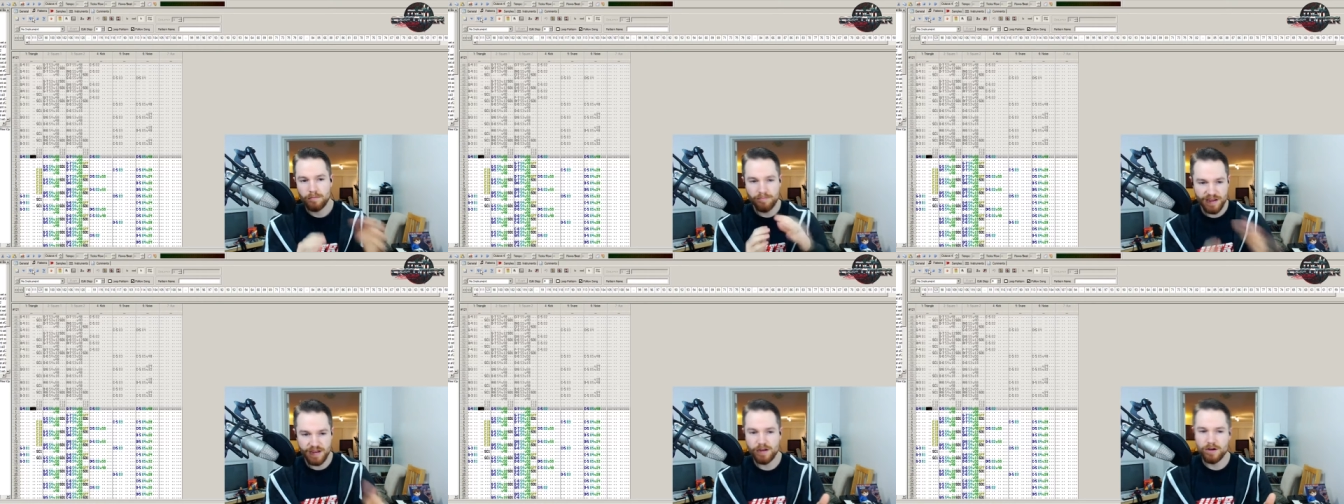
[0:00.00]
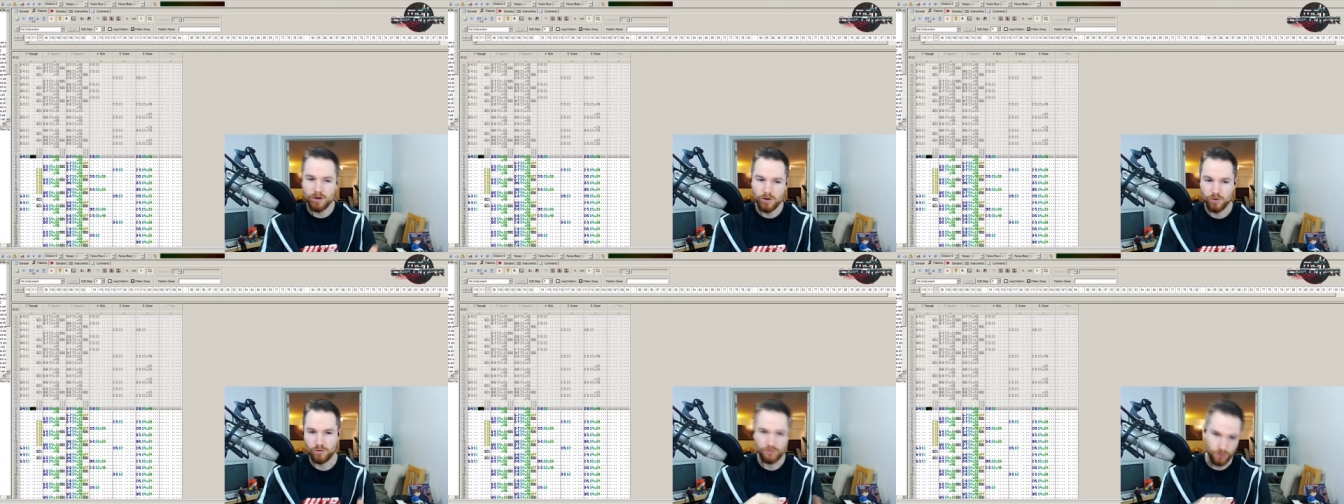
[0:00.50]

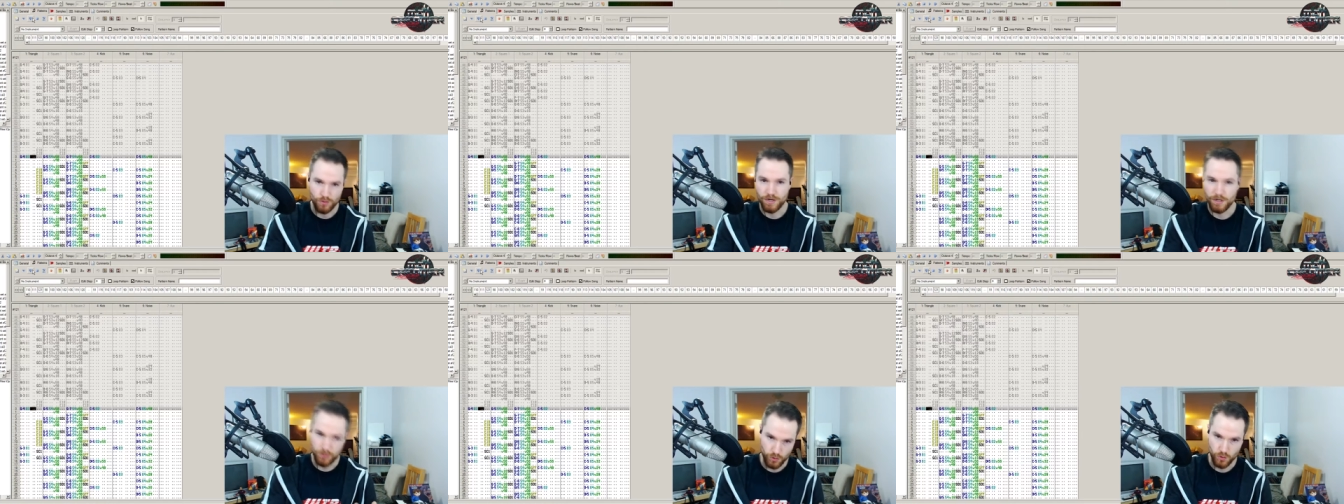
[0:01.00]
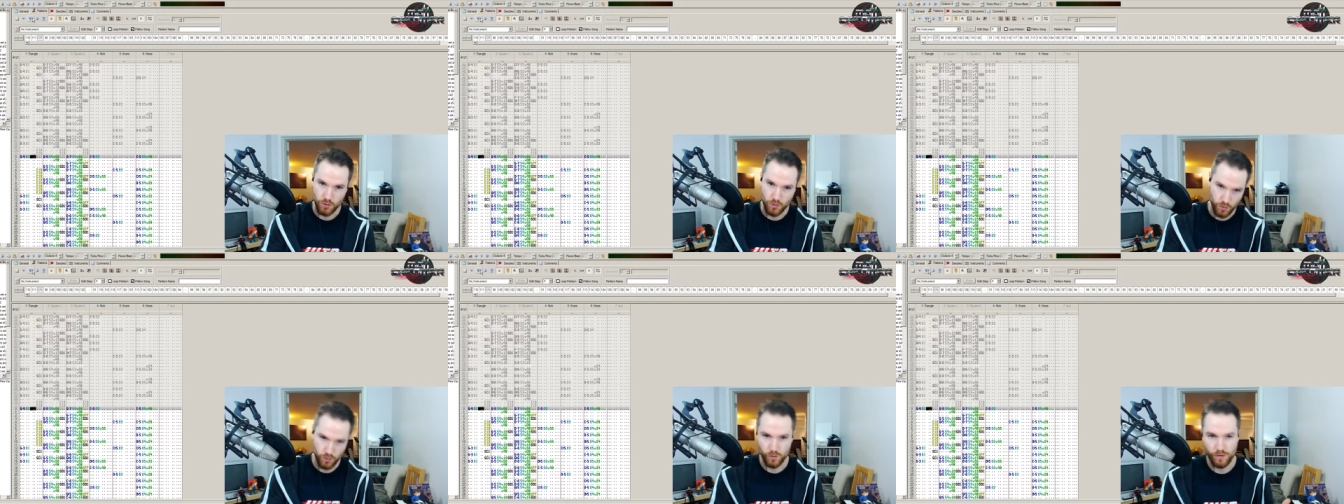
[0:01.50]
meow doo doo
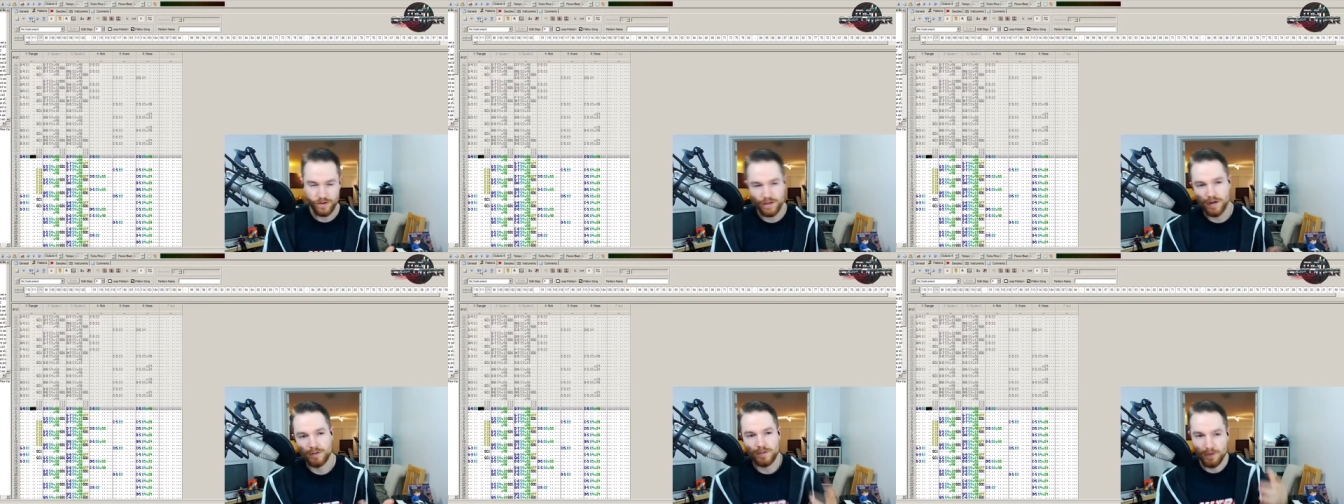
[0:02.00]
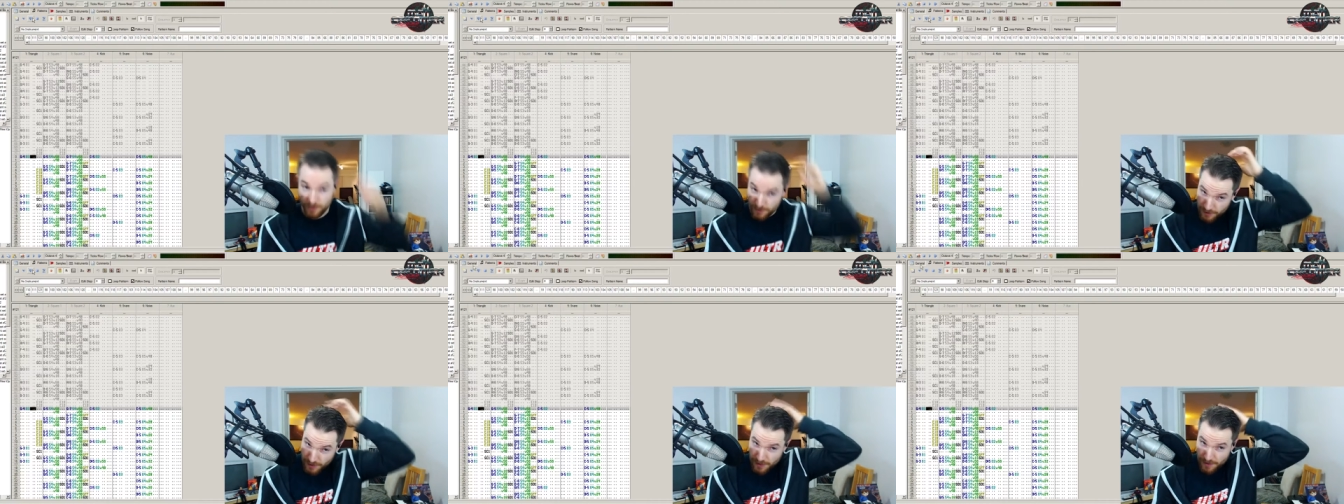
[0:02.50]
doo you know so
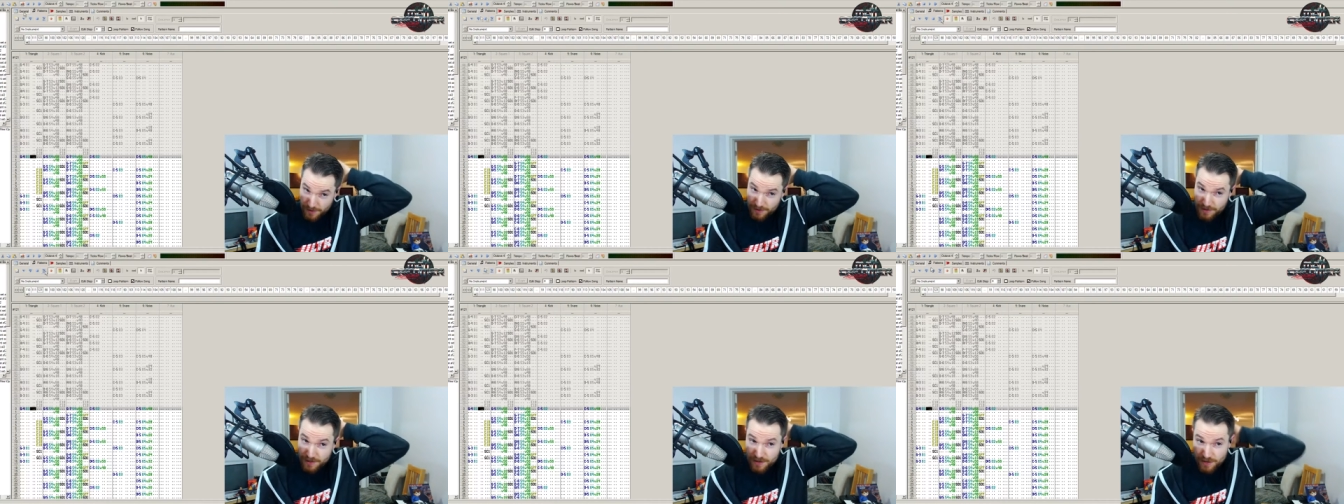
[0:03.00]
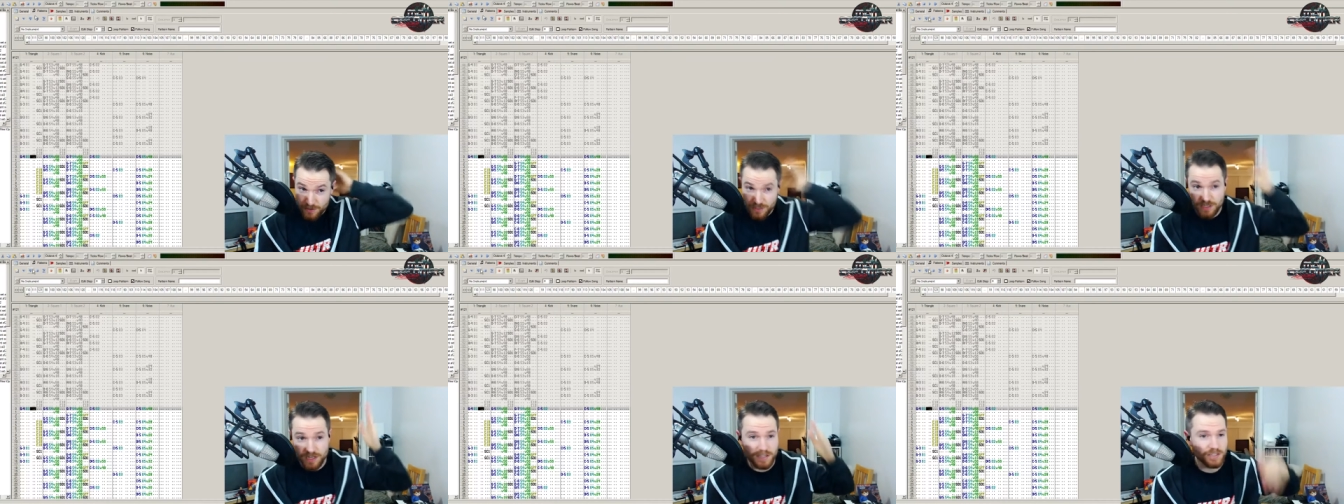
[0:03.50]
it uh you know
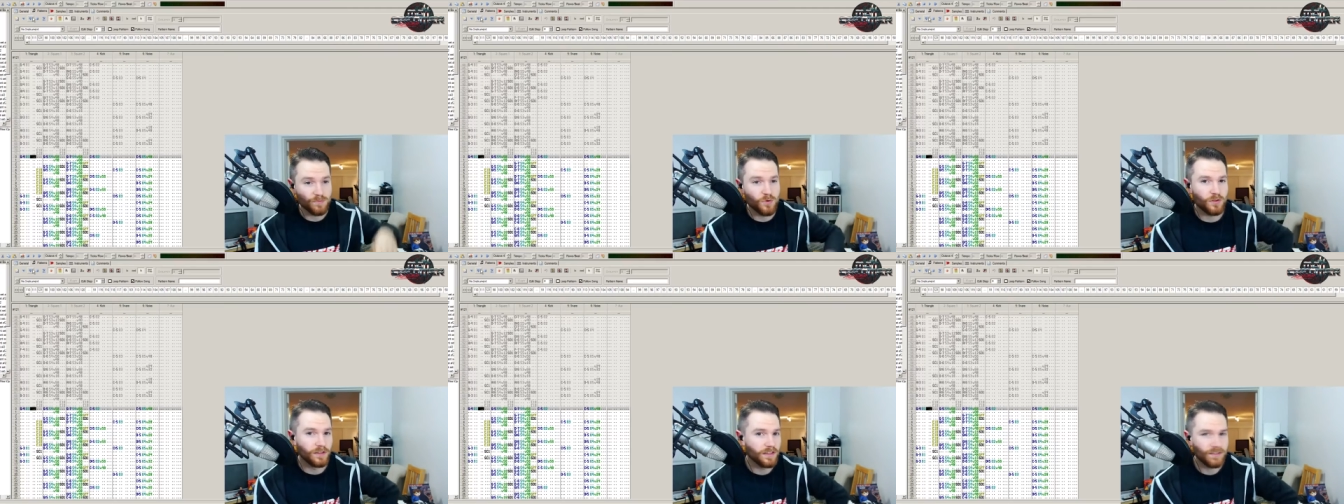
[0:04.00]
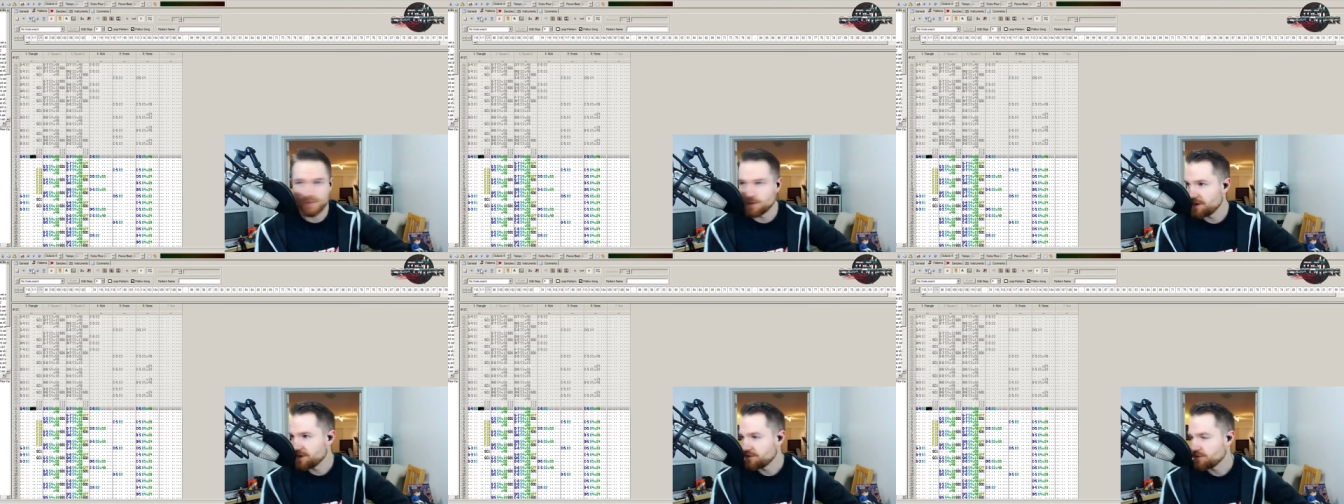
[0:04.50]
you just got to smooth the listener
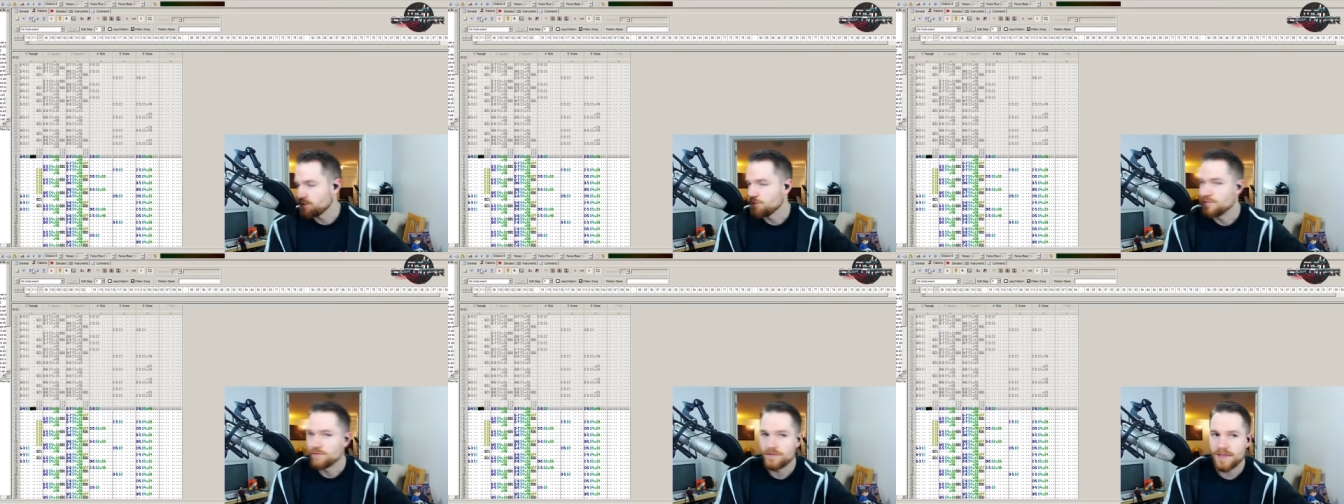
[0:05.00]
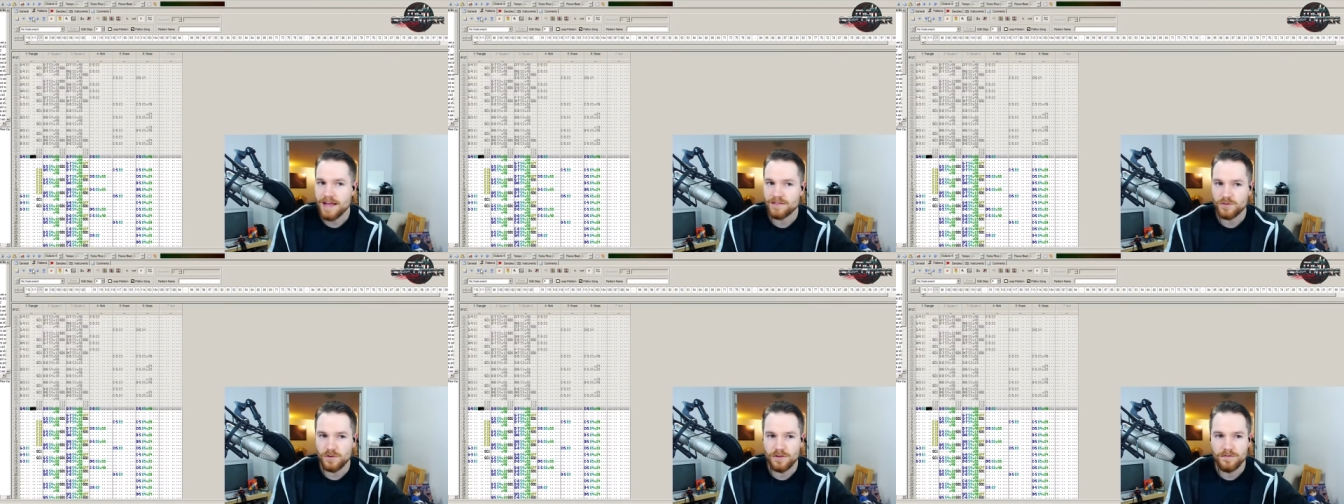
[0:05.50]
into
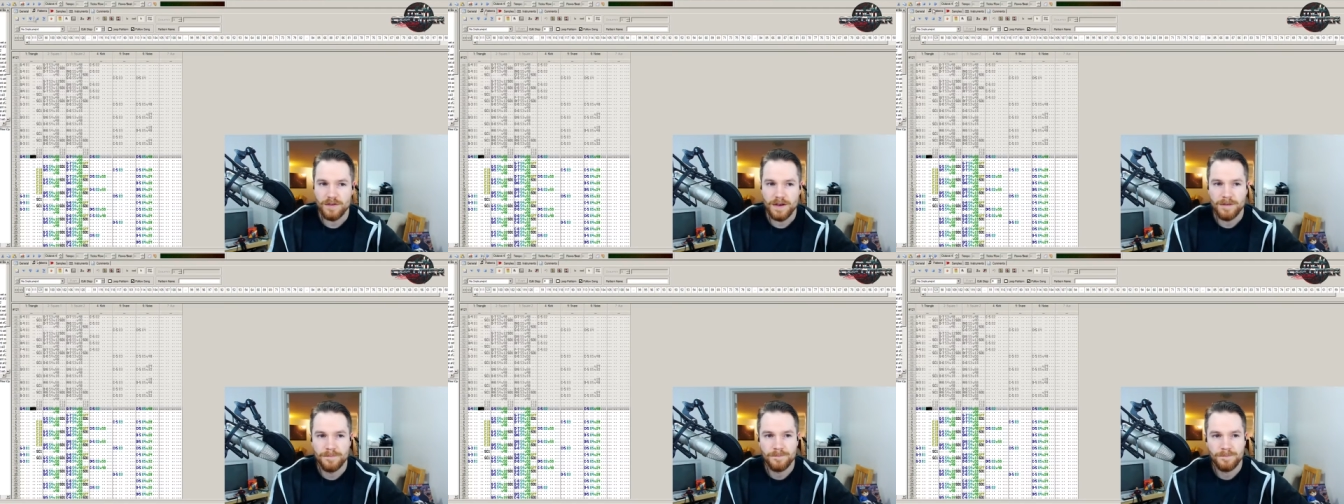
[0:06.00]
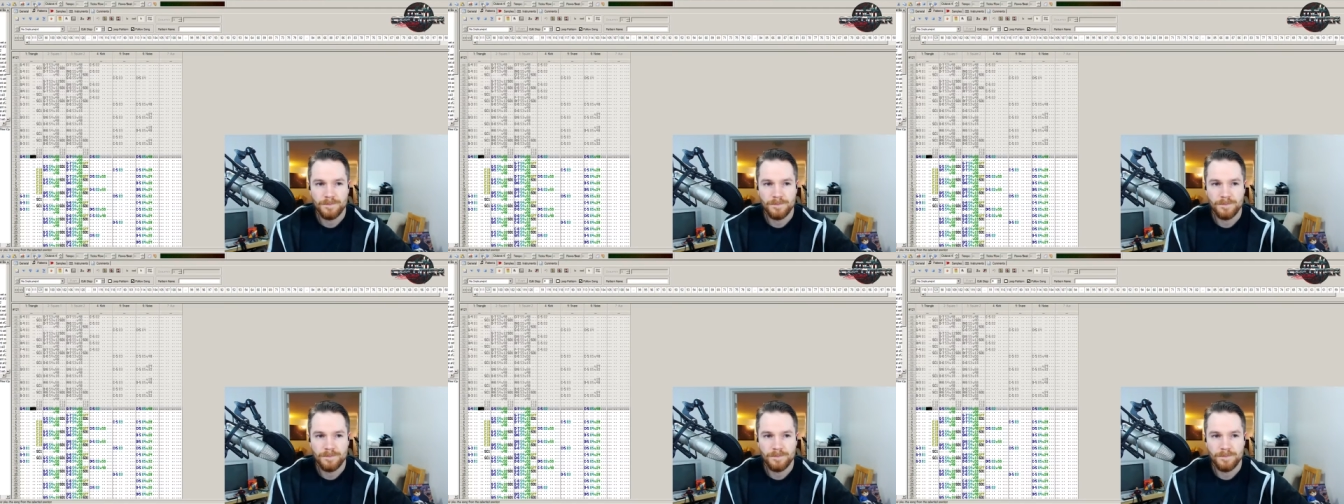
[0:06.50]
that sort of um